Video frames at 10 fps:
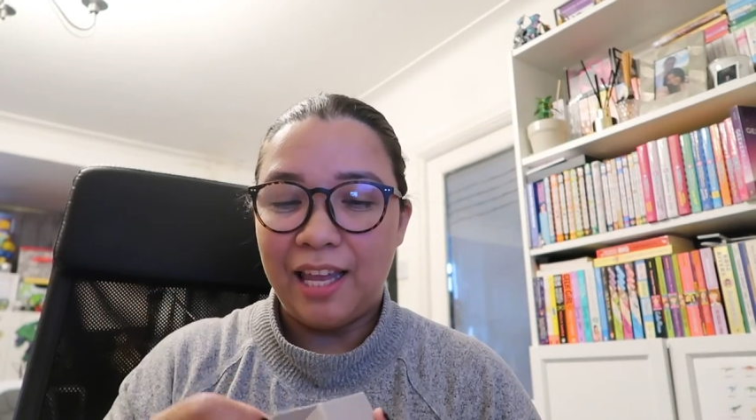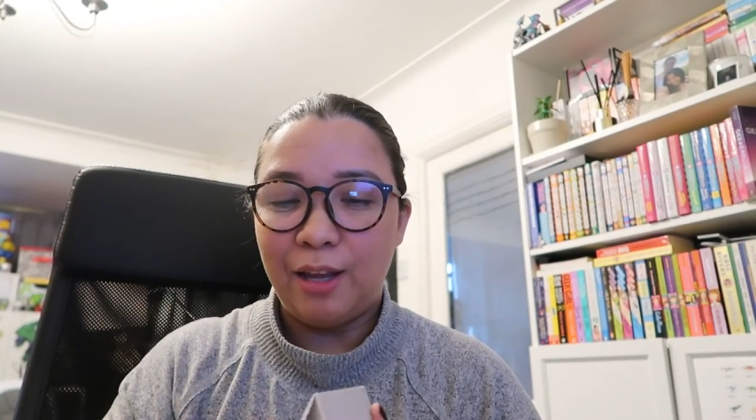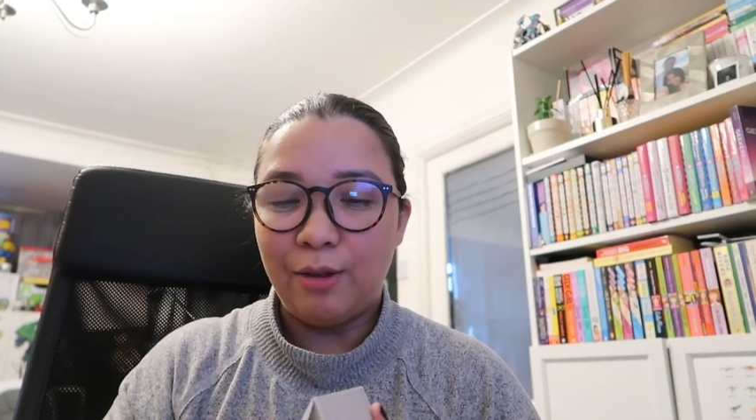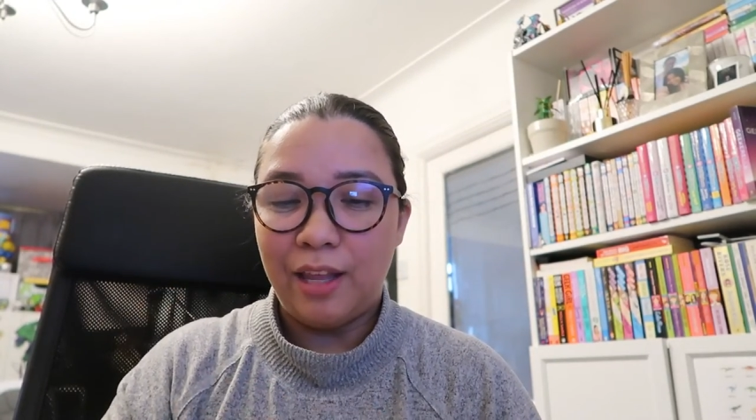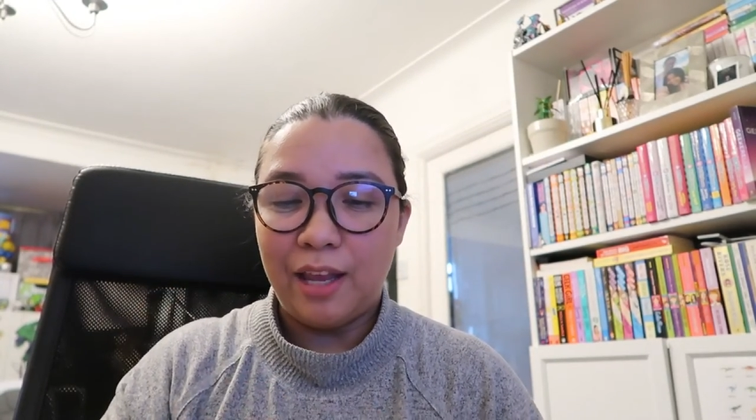
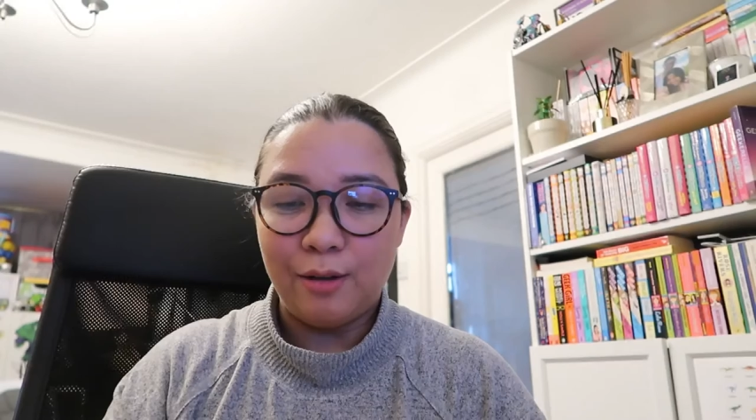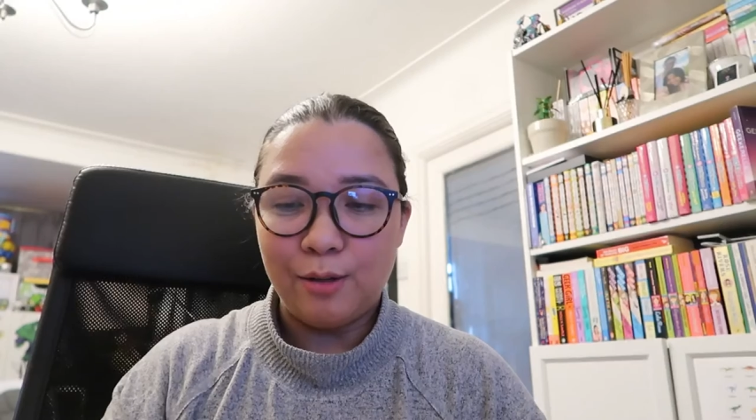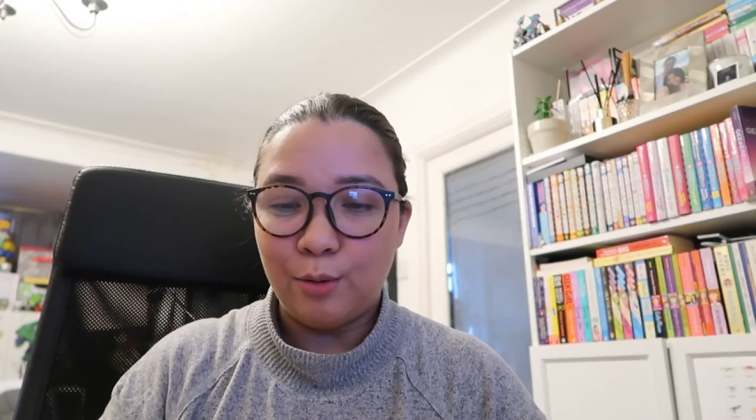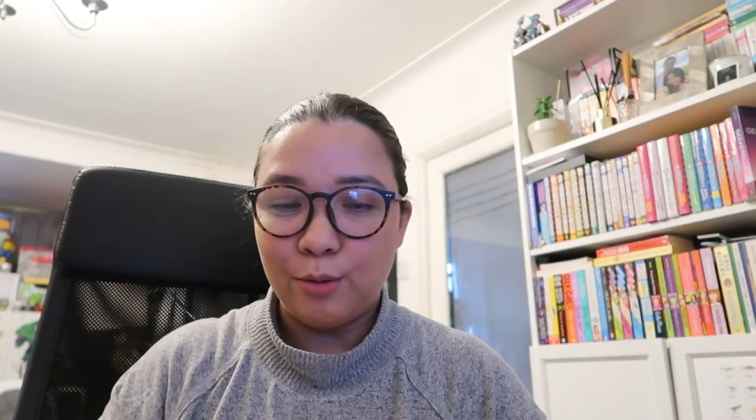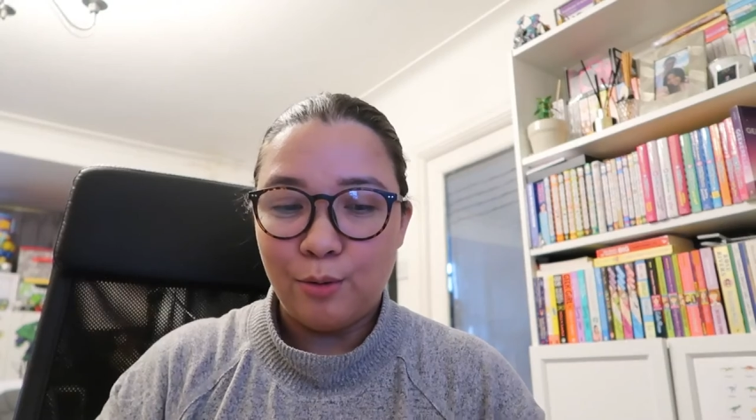Thank you
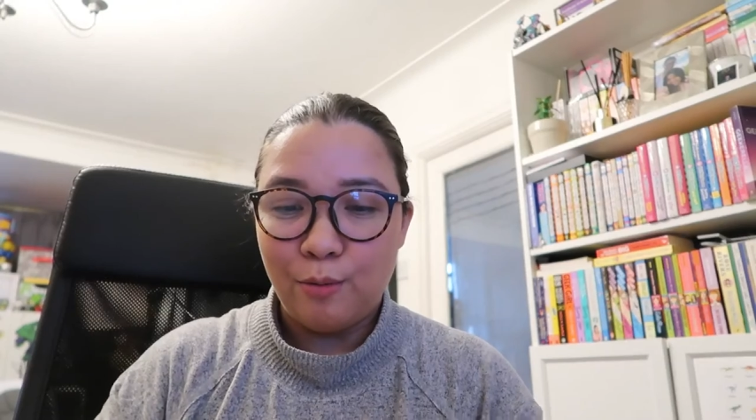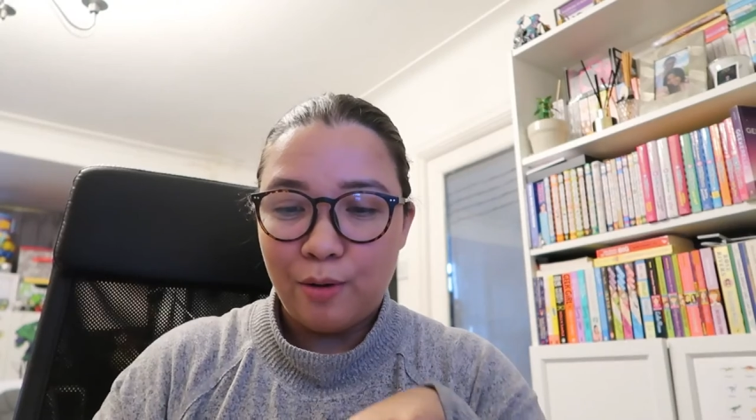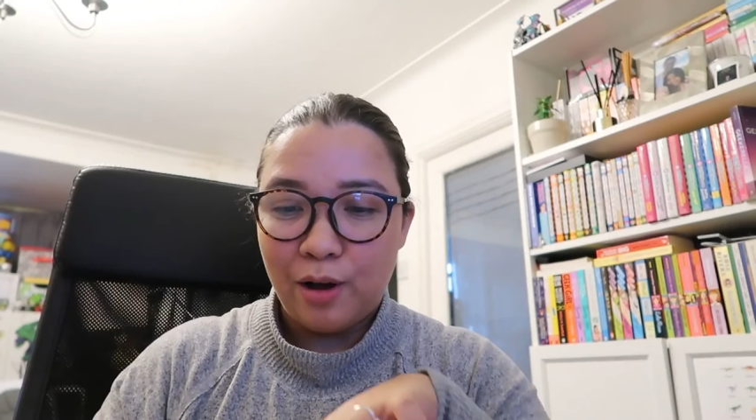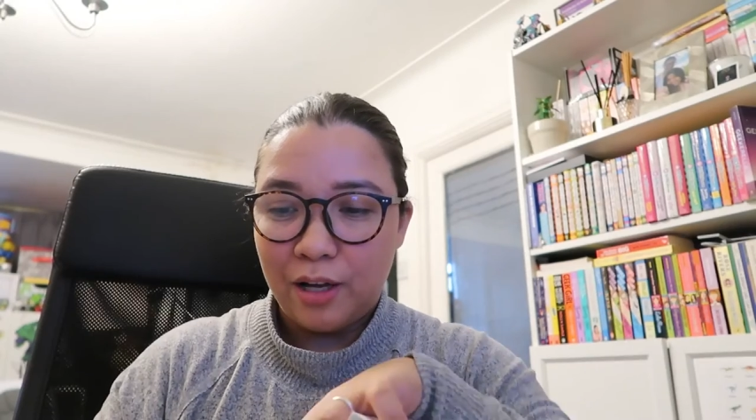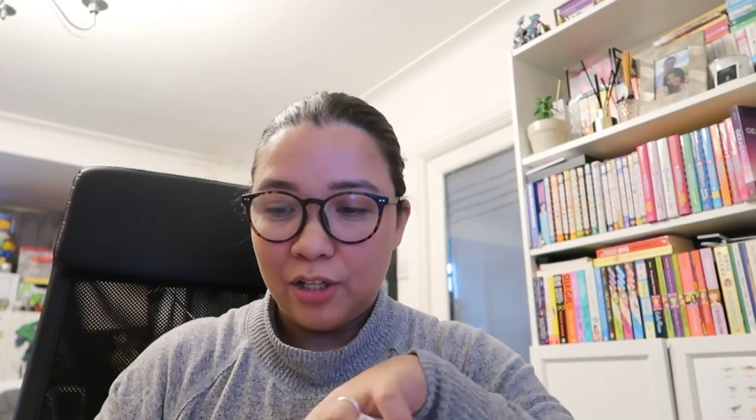so, so
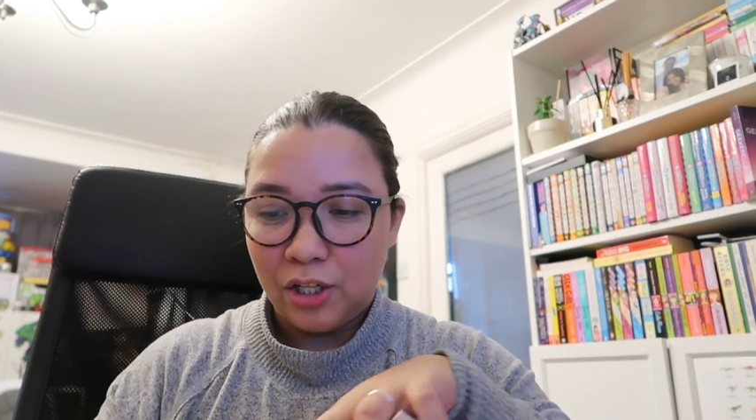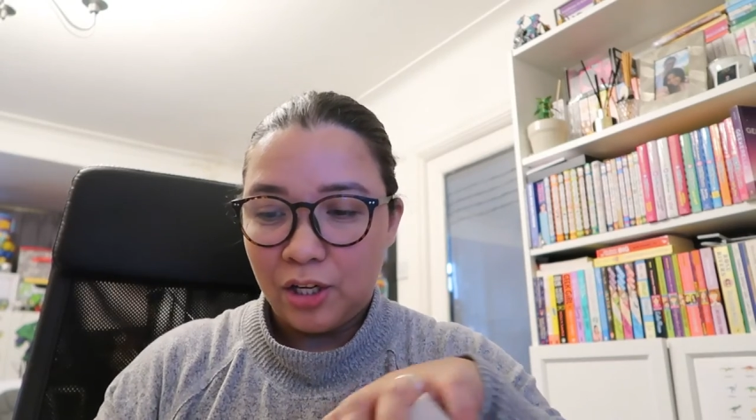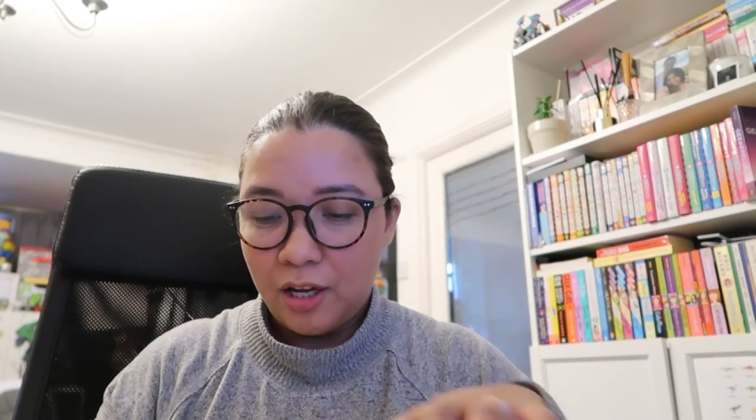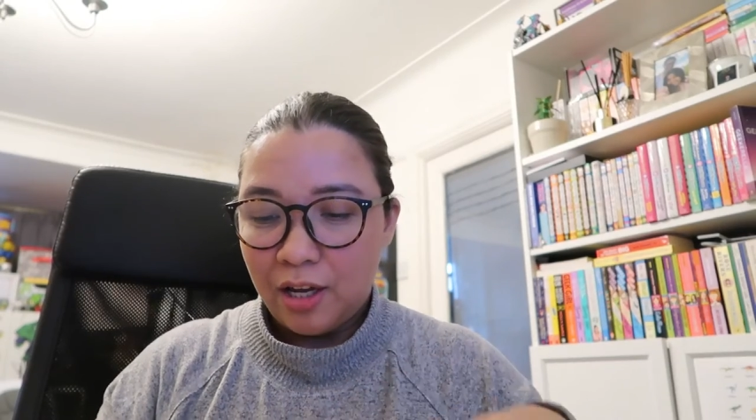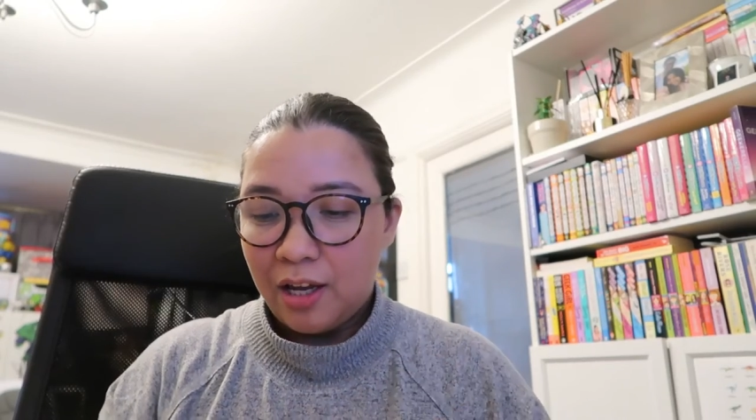much.